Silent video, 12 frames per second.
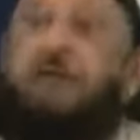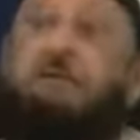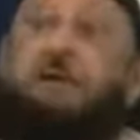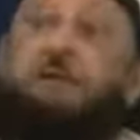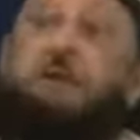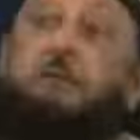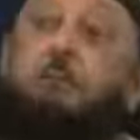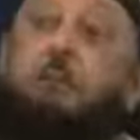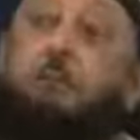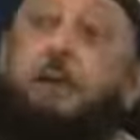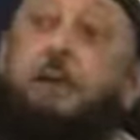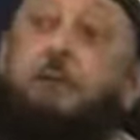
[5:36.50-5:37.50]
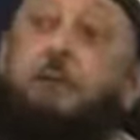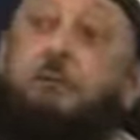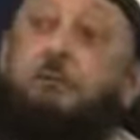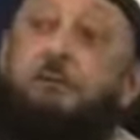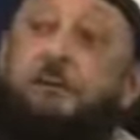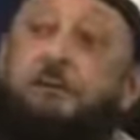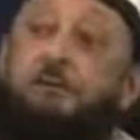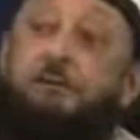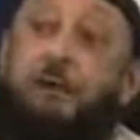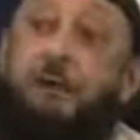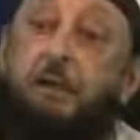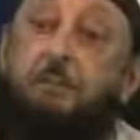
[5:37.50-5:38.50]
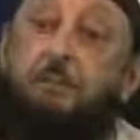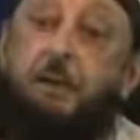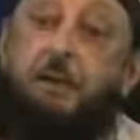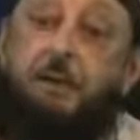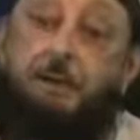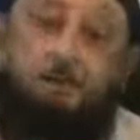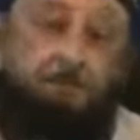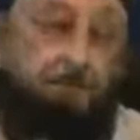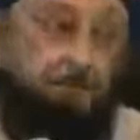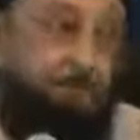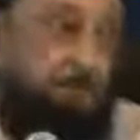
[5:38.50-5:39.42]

He said that women would dress like men.